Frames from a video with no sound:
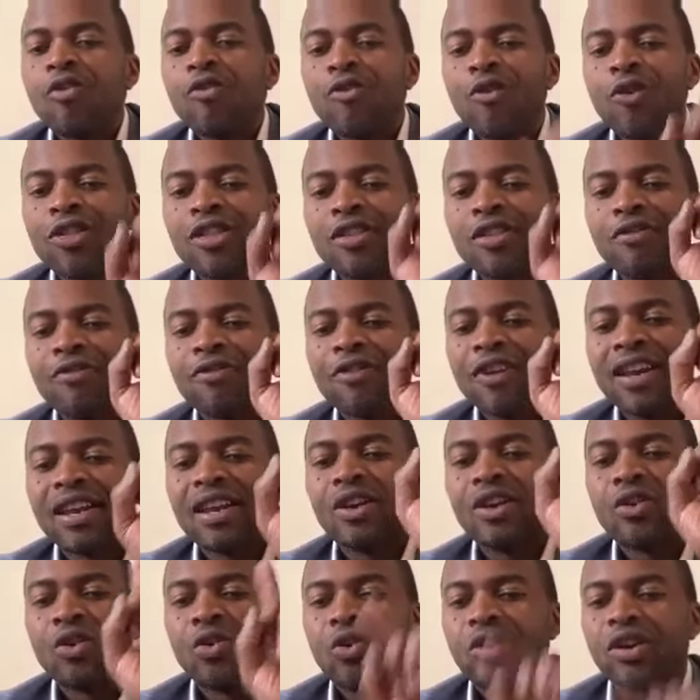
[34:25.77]
For the
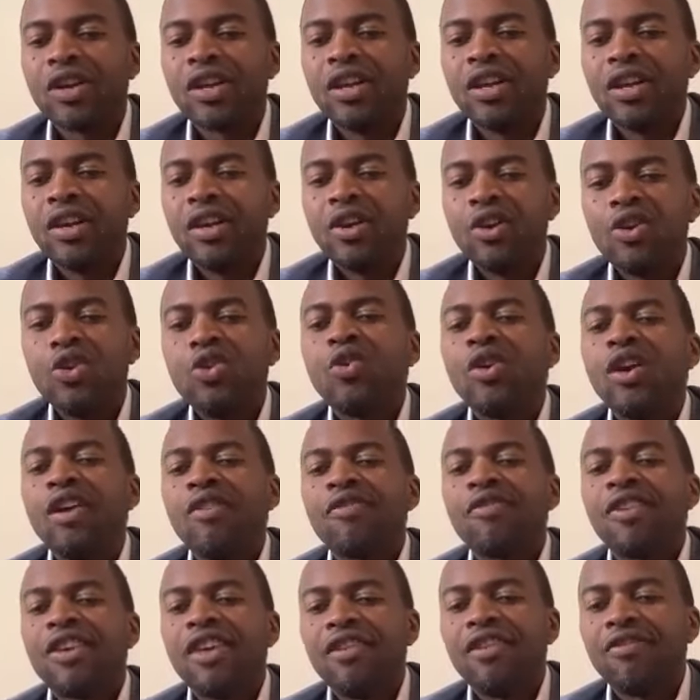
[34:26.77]
very glory you
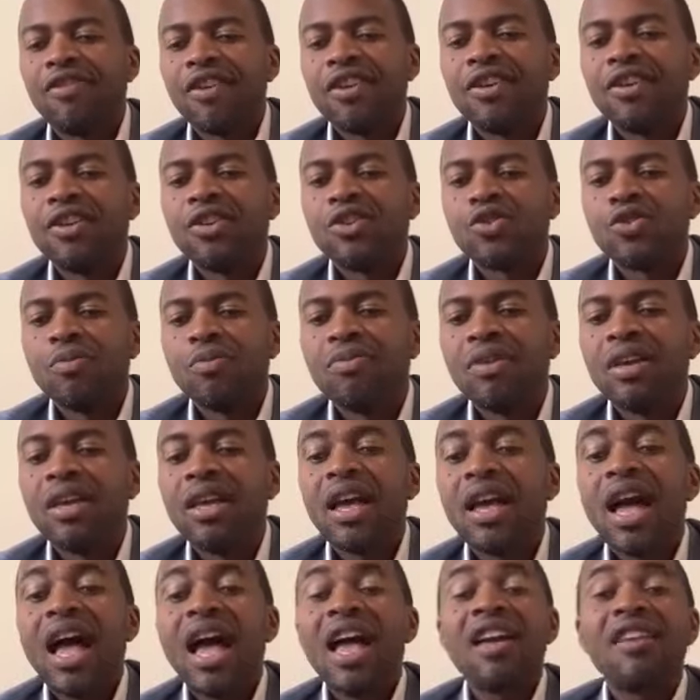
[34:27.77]
have given to me,
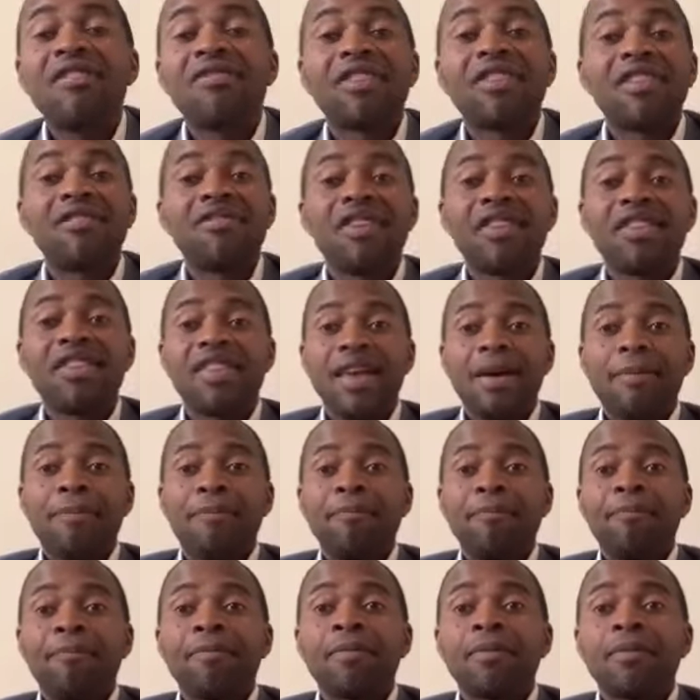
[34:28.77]
I have given them. It
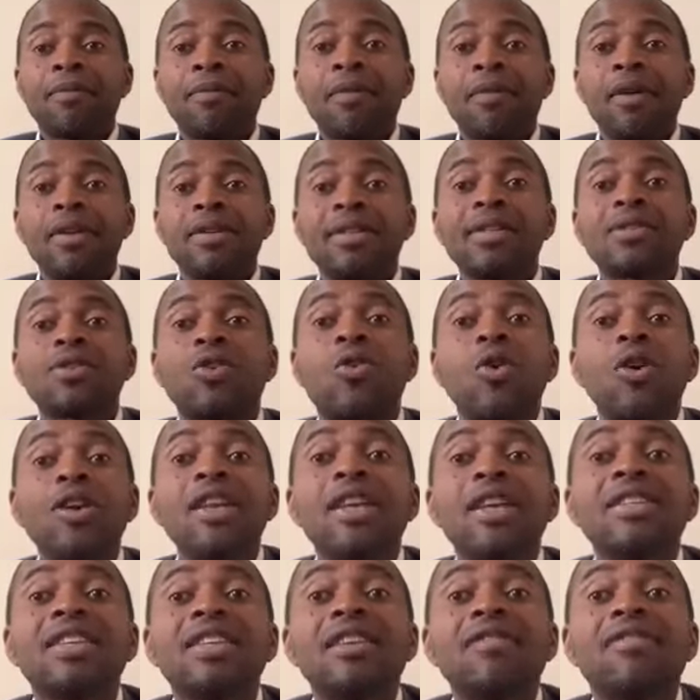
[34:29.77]
says
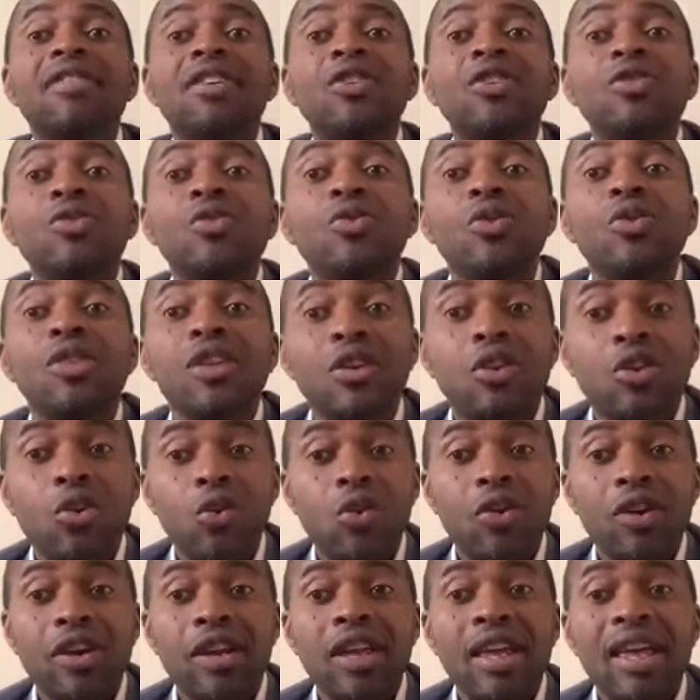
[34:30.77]
God has given you the
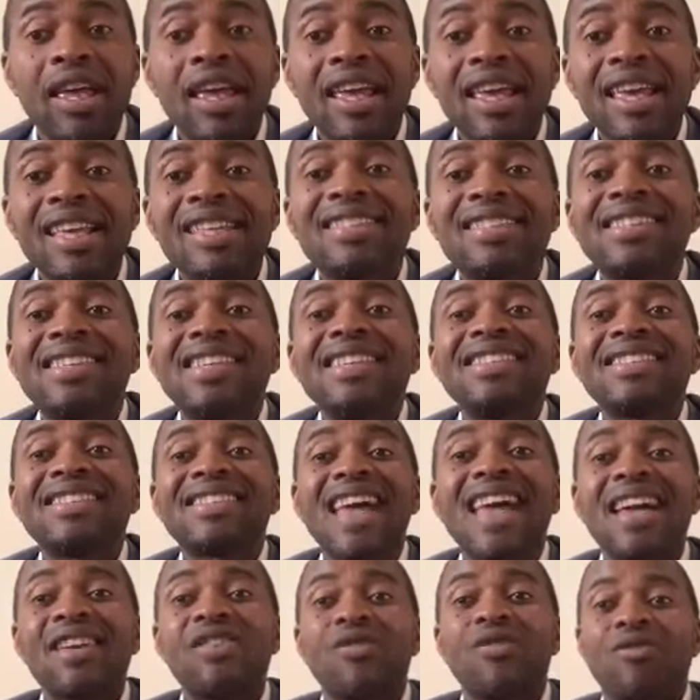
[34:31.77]
glory. It's
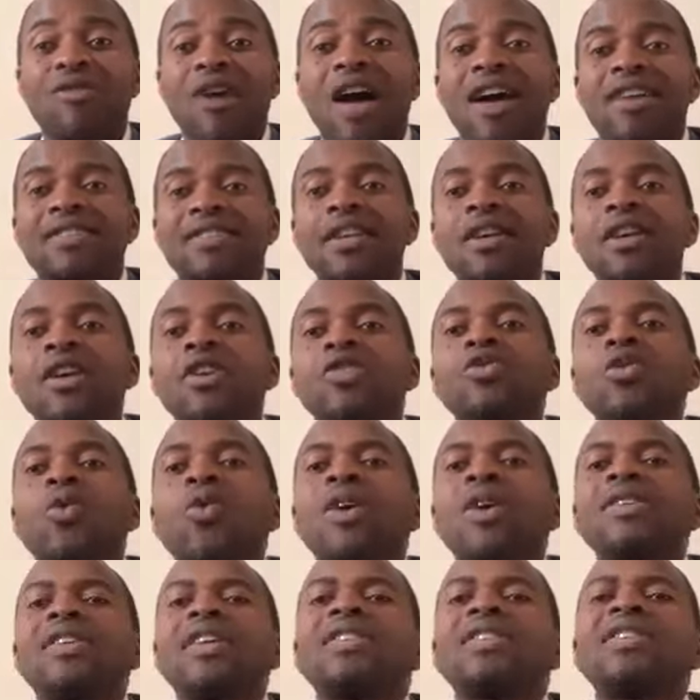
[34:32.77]
inside of us. So
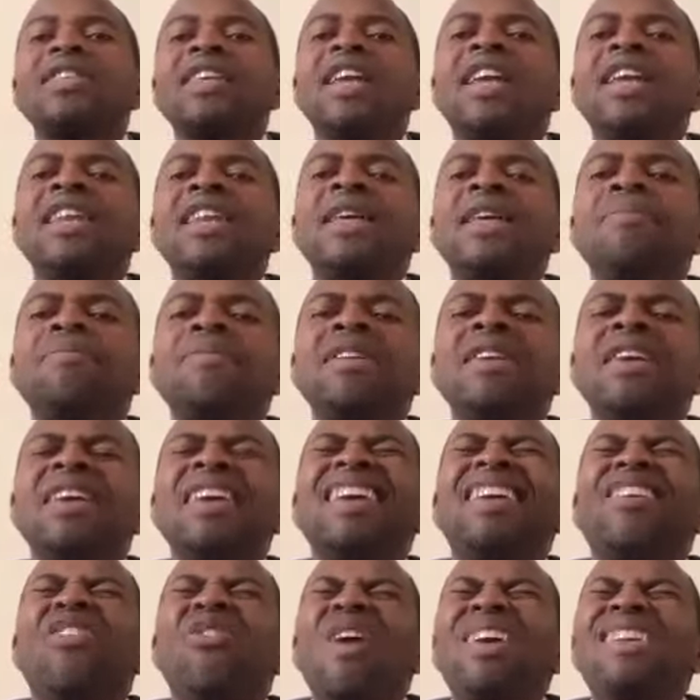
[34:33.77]
what does the enemy,
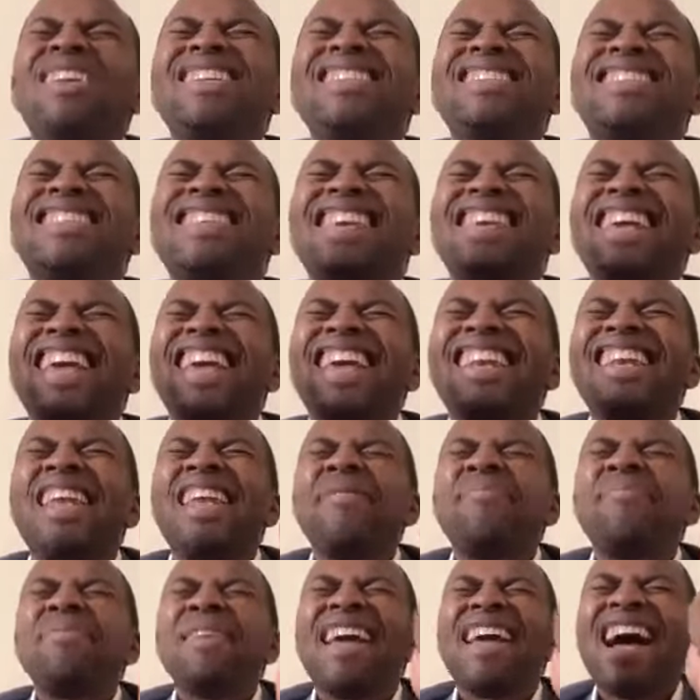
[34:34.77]
what is the
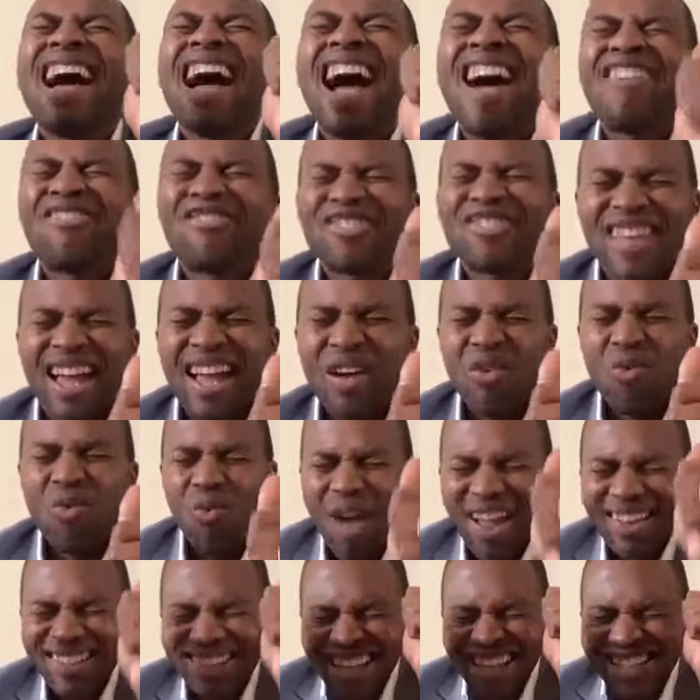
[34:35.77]
enemy after?
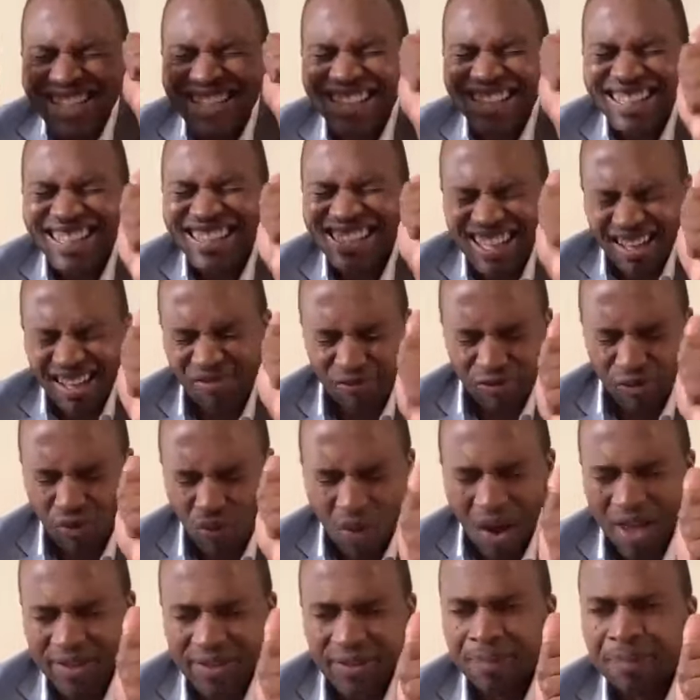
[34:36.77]
What does the devil
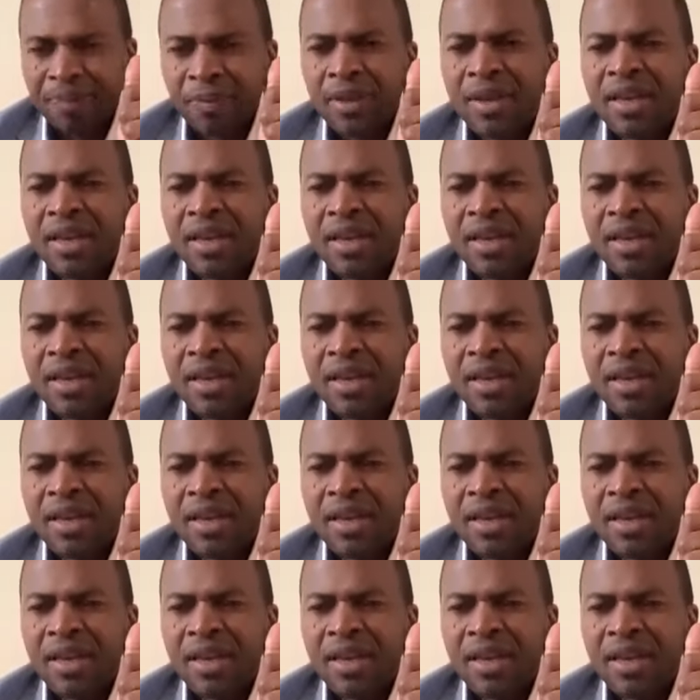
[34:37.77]
want?